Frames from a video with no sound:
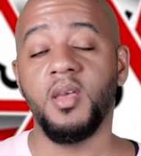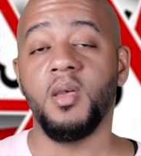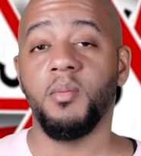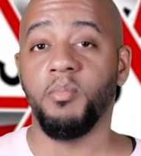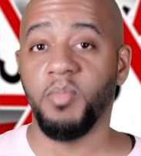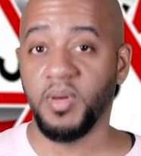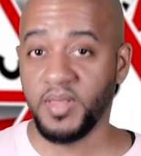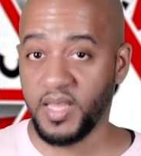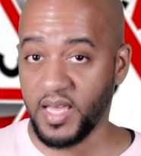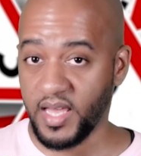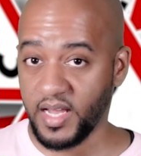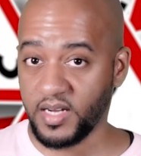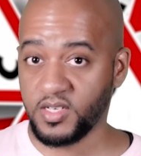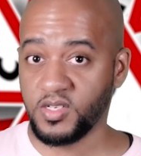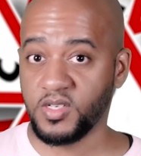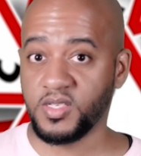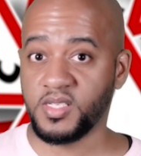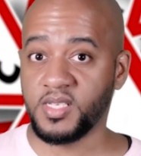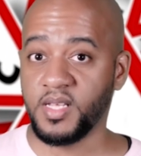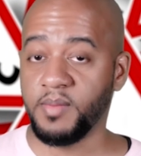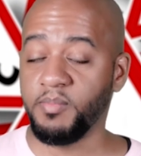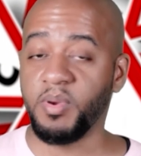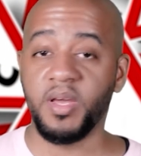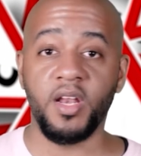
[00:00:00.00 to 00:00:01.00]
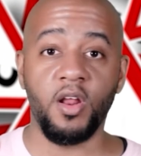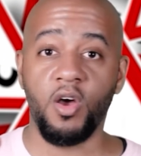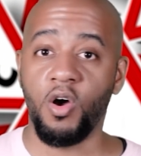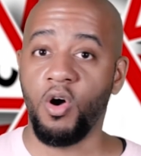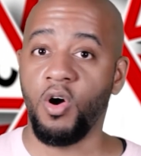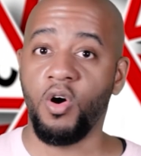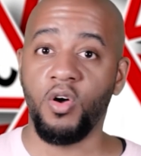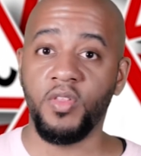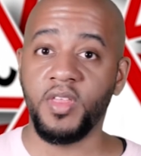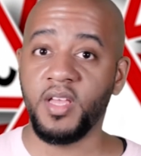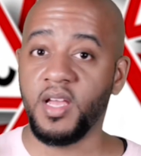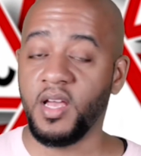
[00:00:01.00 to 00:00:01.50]
But
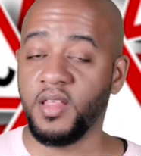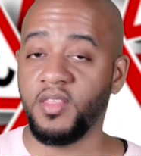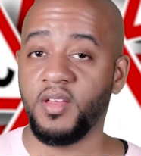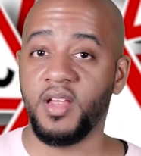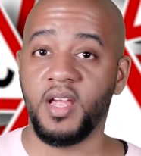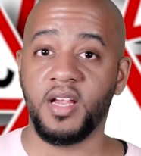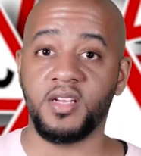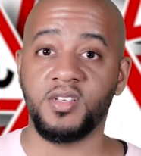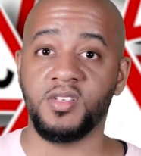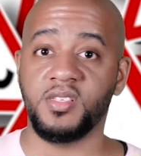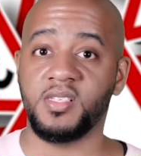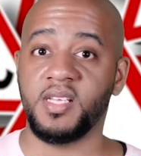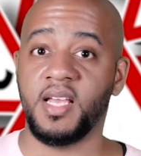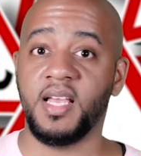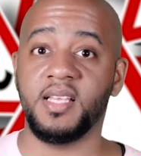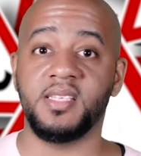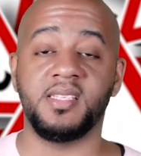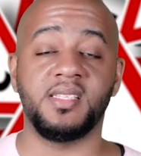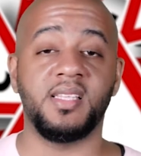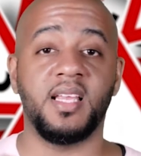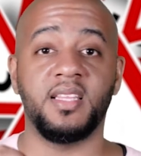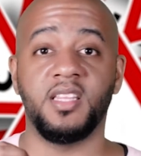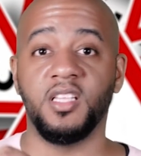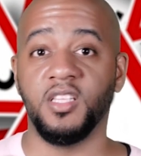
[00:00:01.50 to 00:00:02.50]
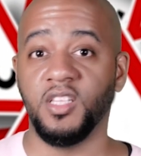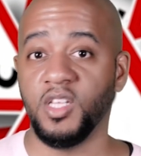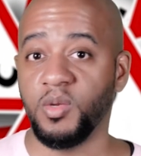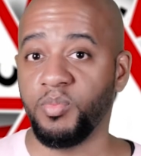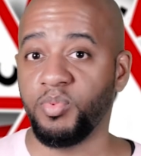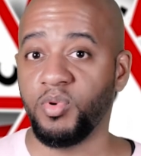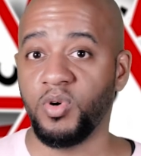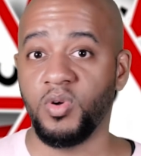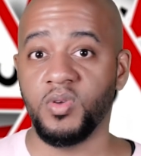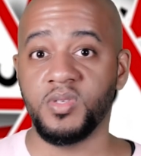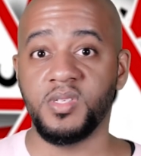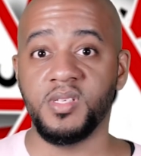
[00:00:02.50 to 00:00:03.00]
all the other exercises like the lip
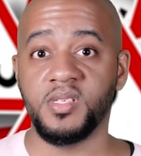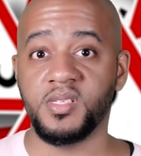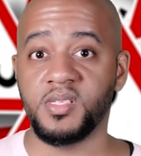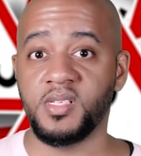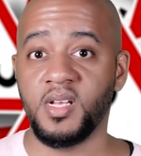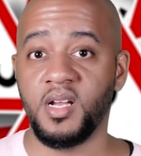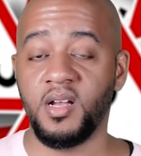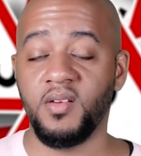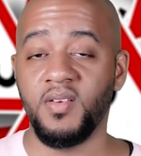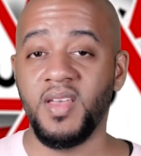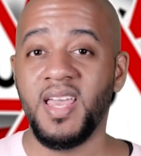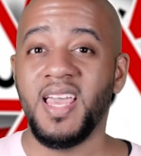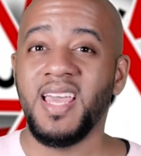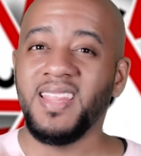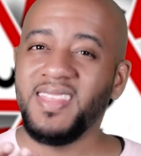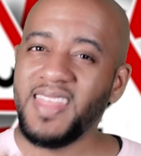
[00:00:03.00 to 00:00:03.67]
rolls and stuff,